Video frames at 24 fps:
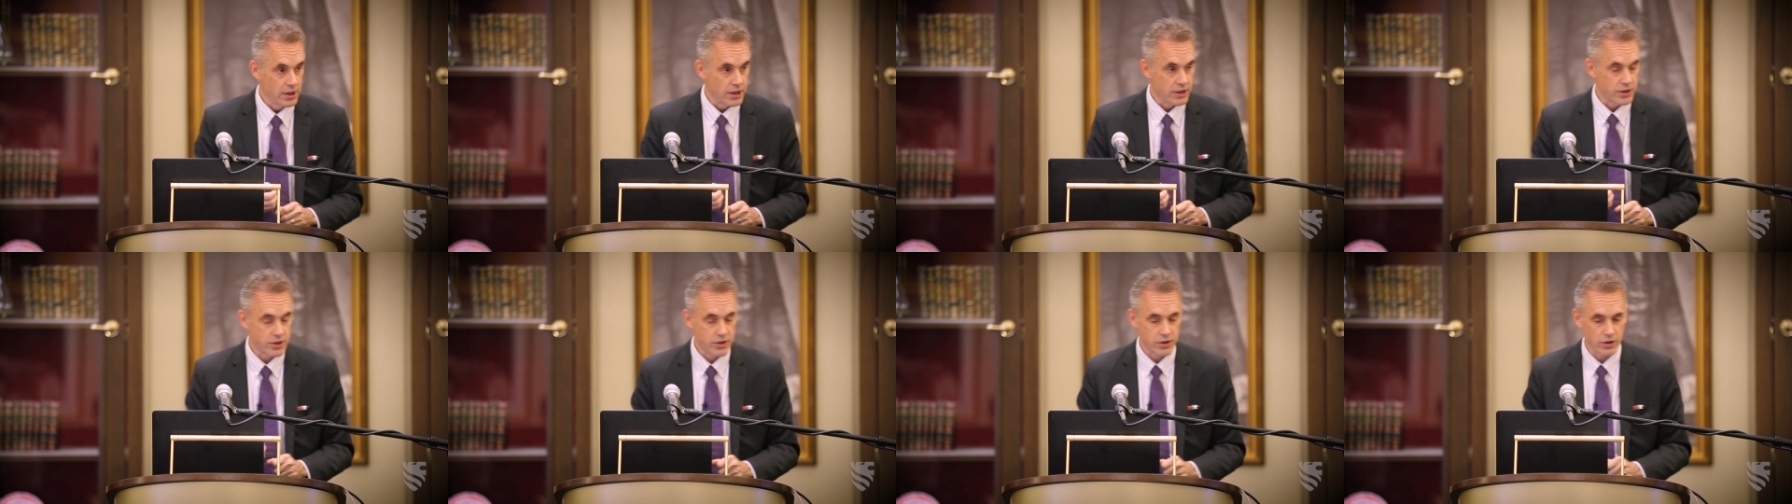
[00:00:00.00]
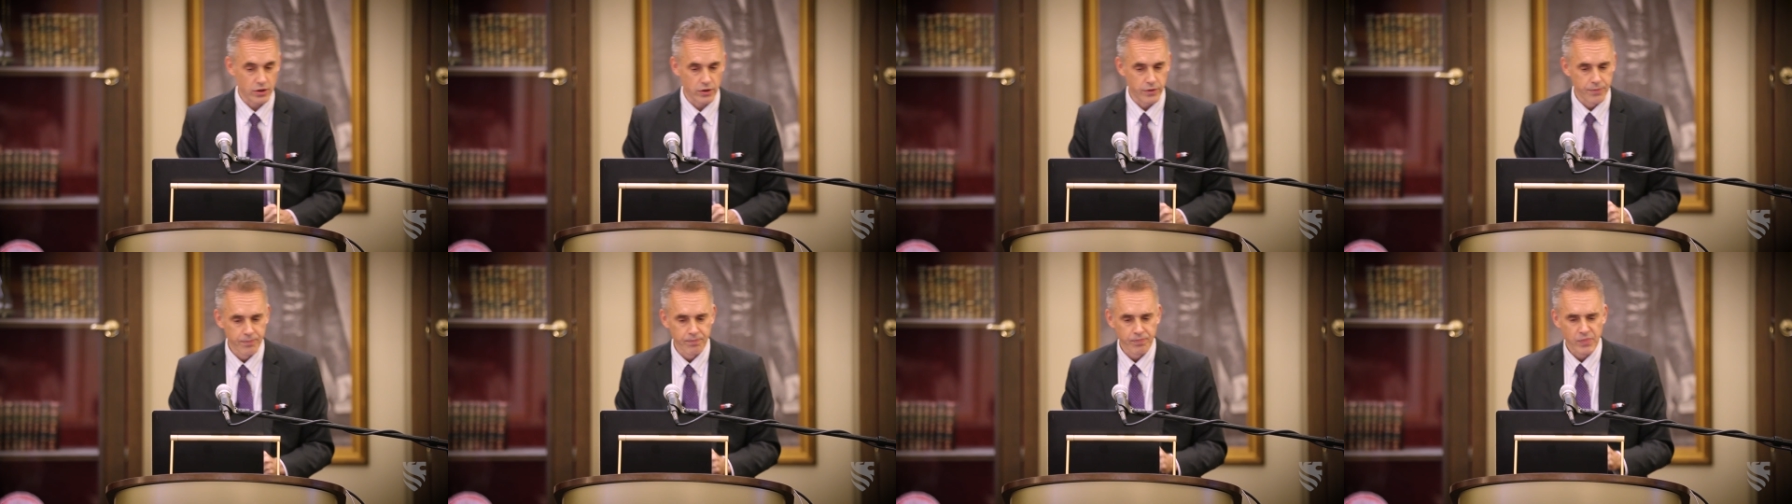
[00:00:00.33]
And
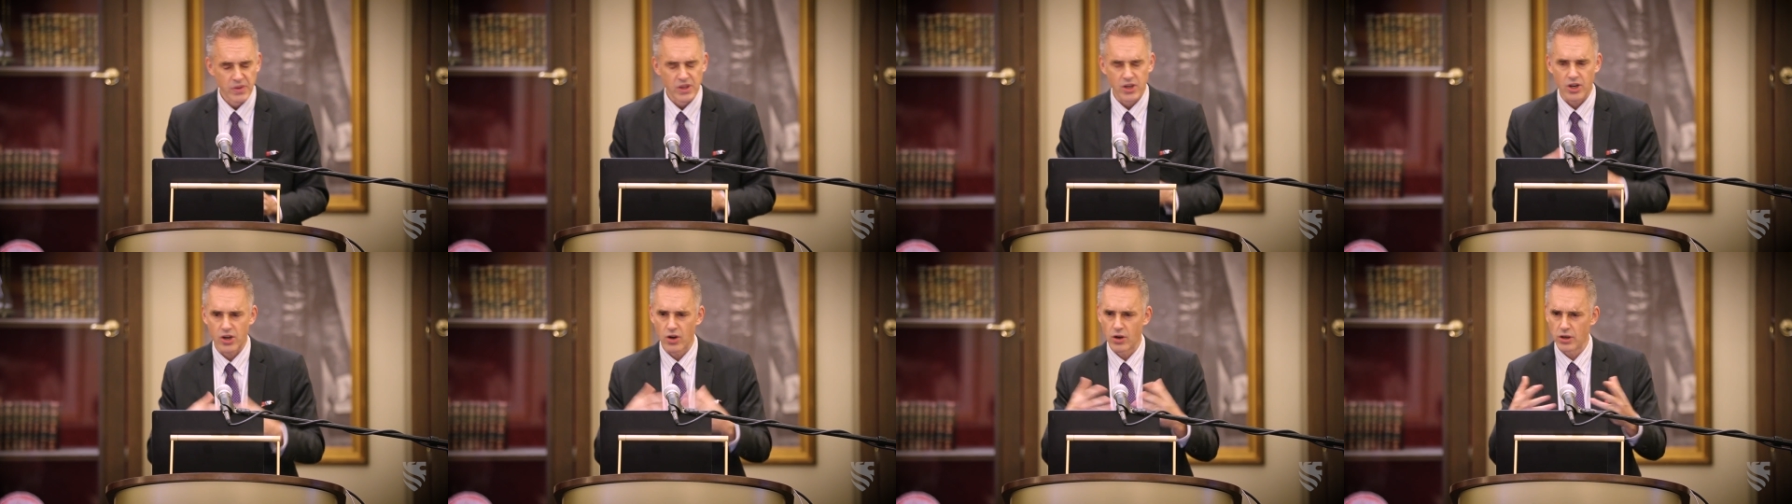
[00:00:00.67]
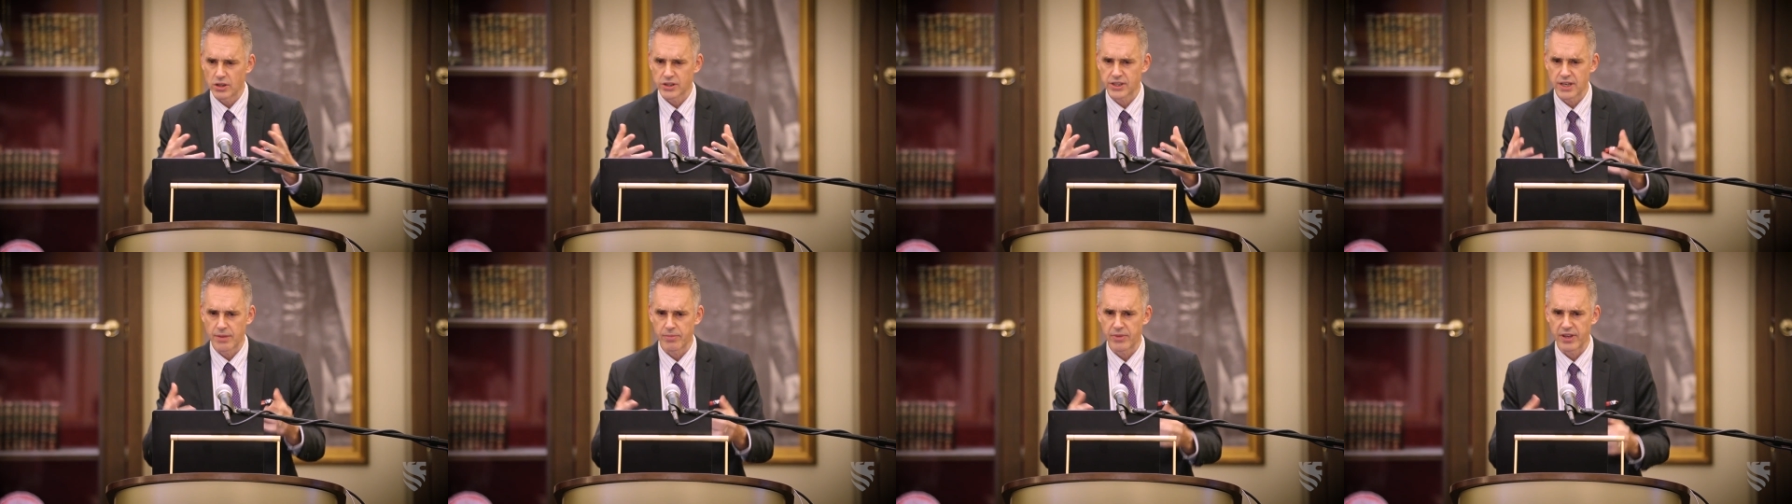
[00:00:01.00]
so, to
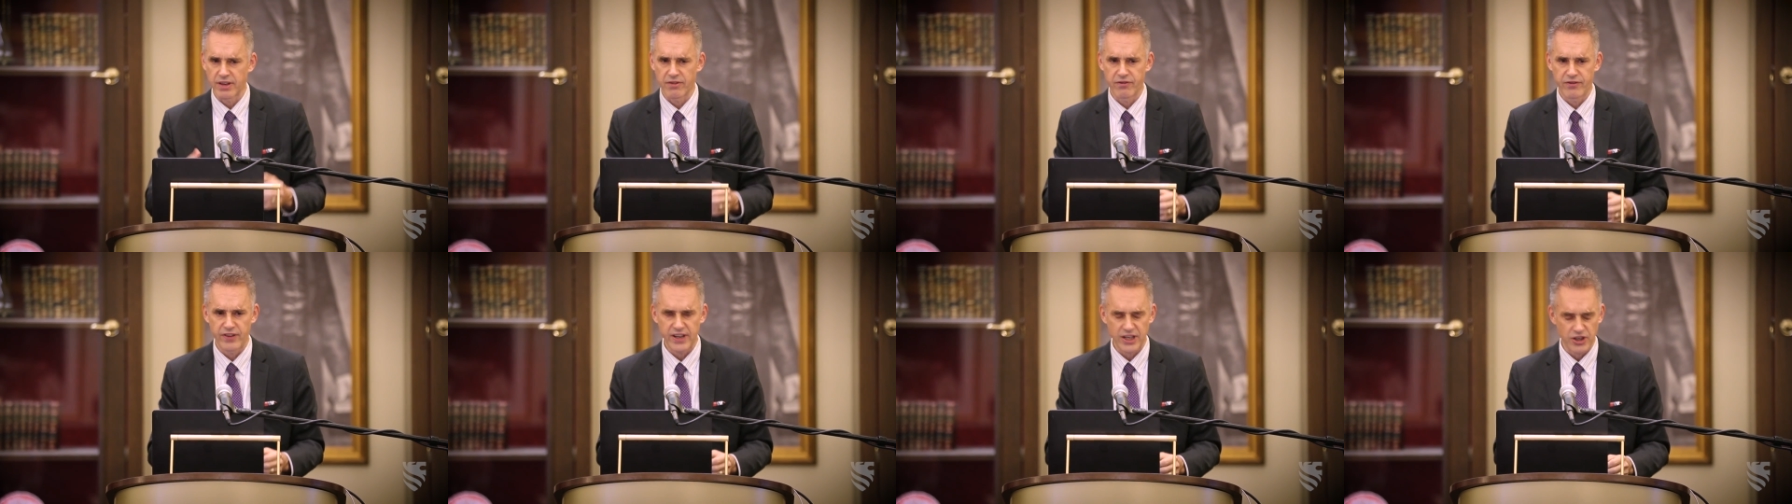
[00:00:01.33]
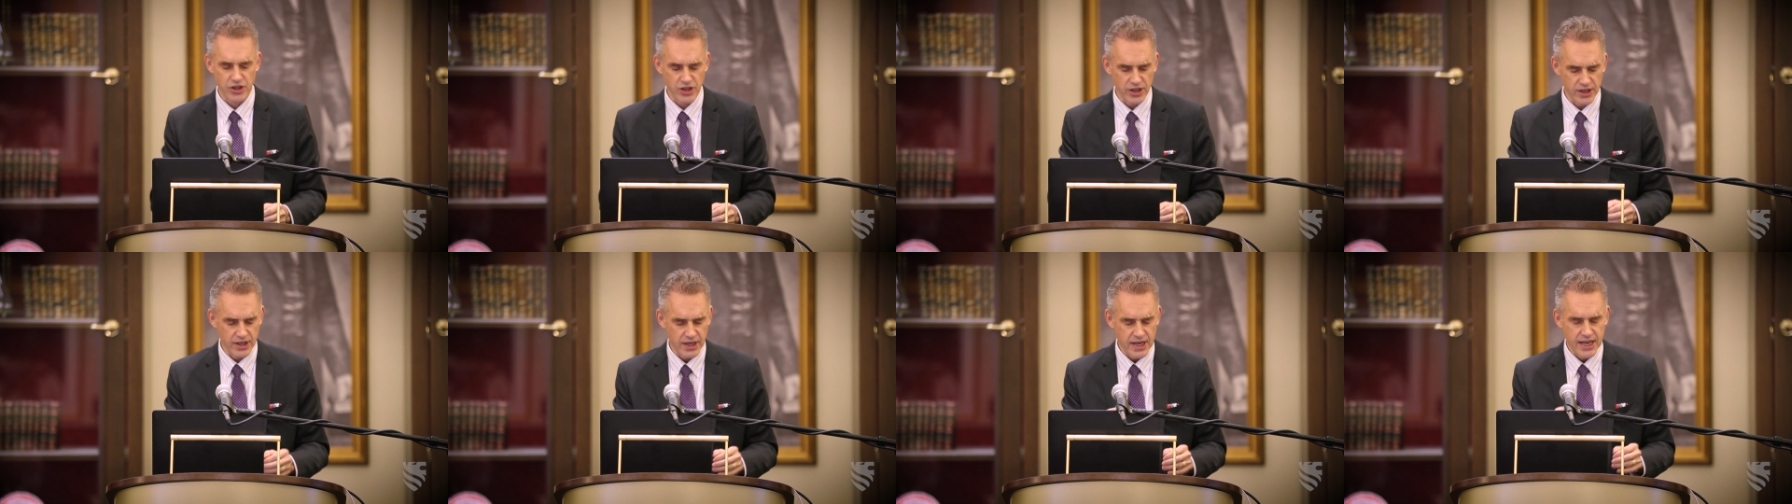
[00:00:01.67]
call something
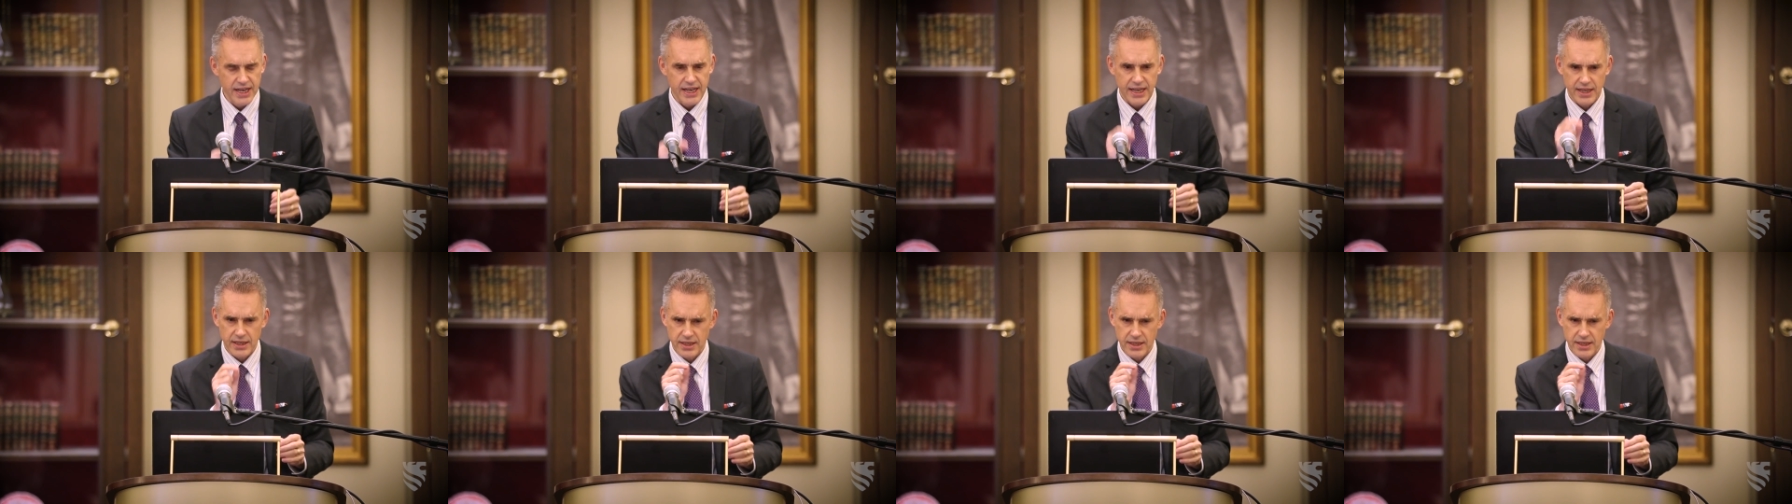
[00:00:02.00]
fiction,